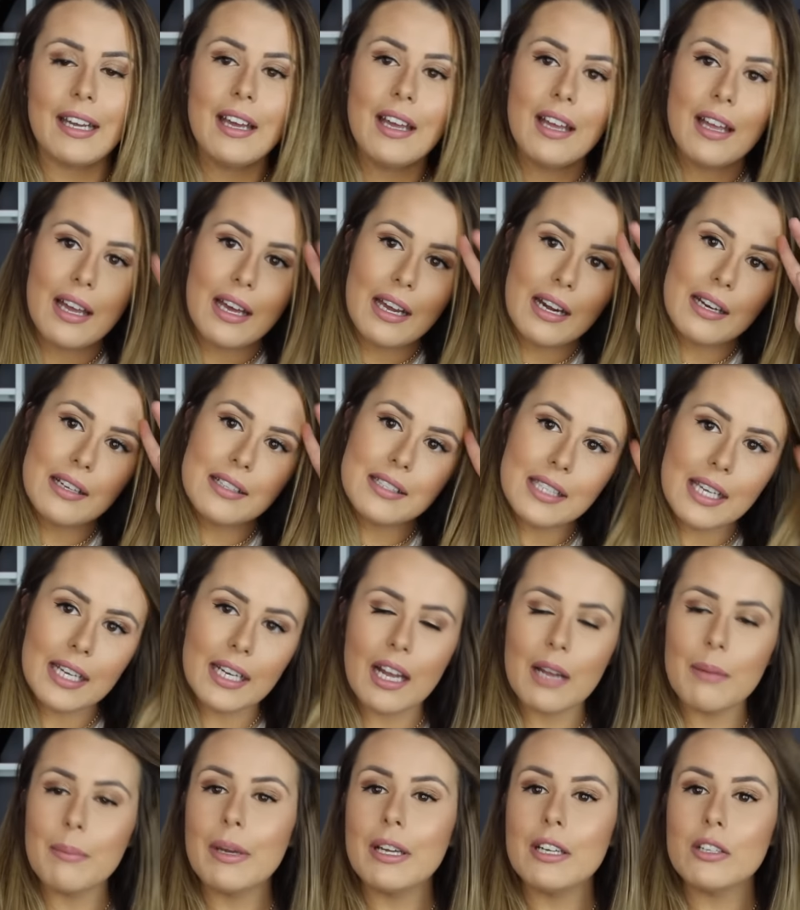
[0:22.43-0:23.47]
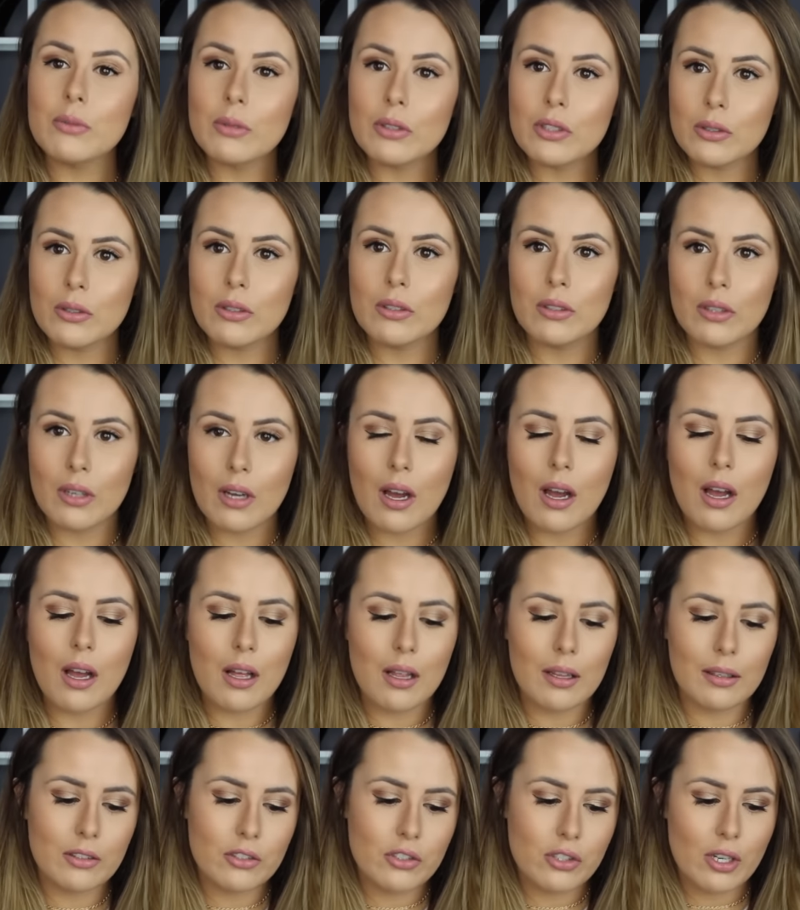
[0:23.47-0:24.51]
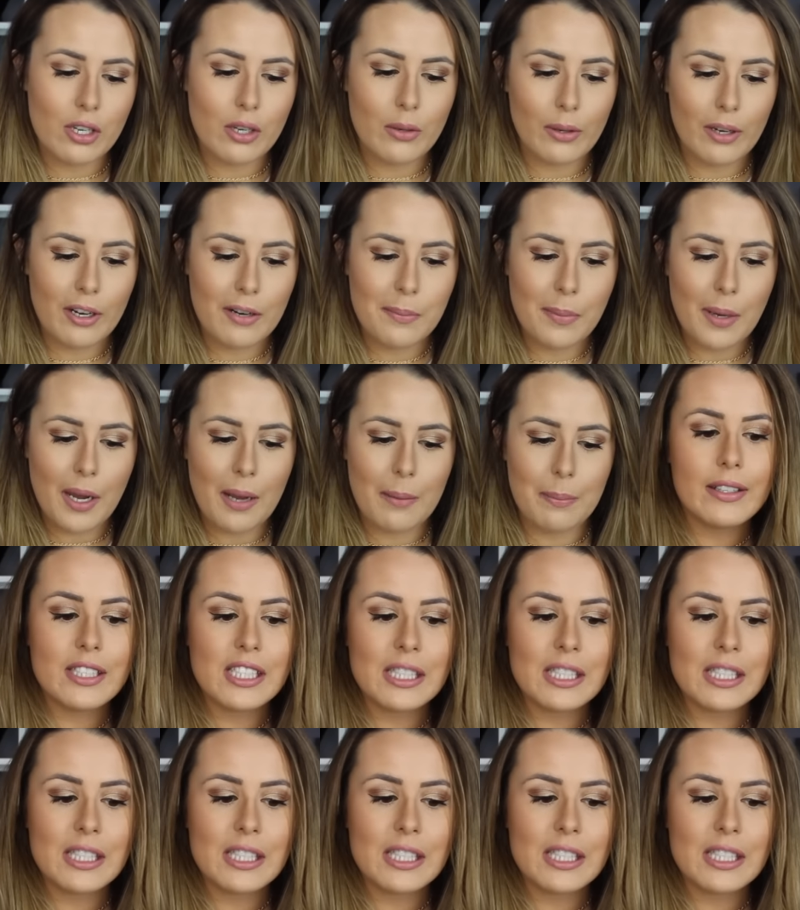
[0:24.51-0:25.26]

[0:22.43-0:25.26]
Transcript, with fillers: and I was like I might as well do a little haul and show you what I bought.